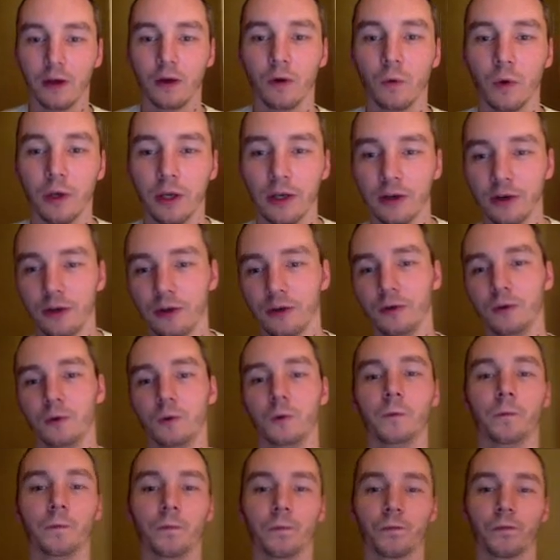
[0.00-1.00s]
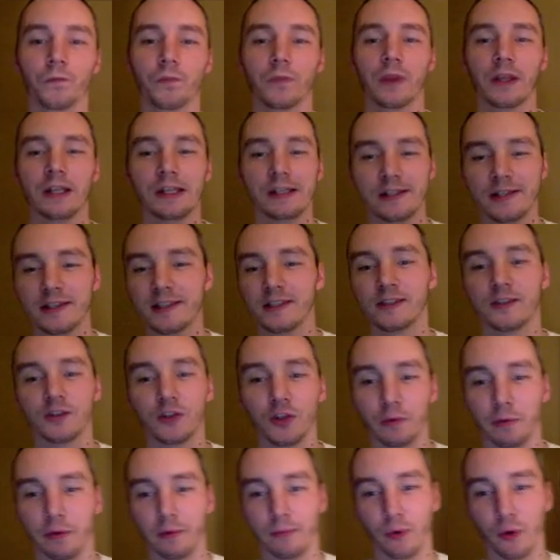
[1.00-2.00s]
We can do... This isn't
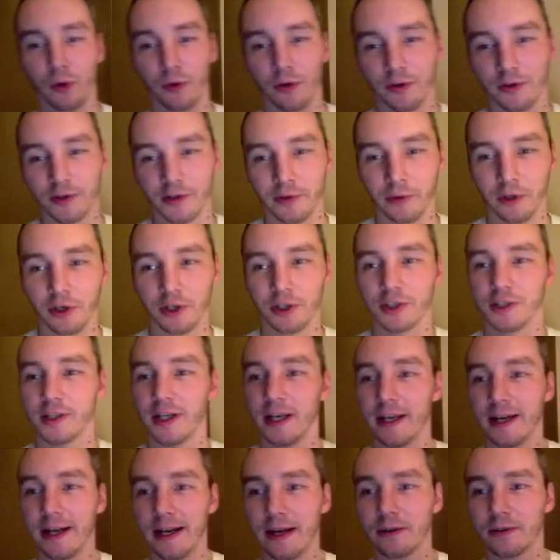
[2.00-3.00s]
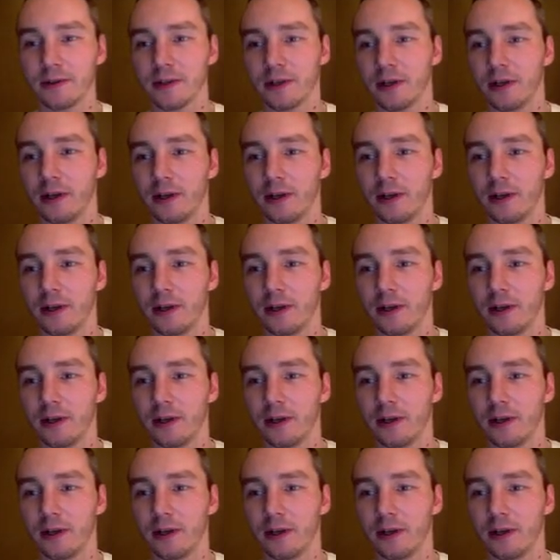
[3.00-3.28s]
super important, so we could just take it out,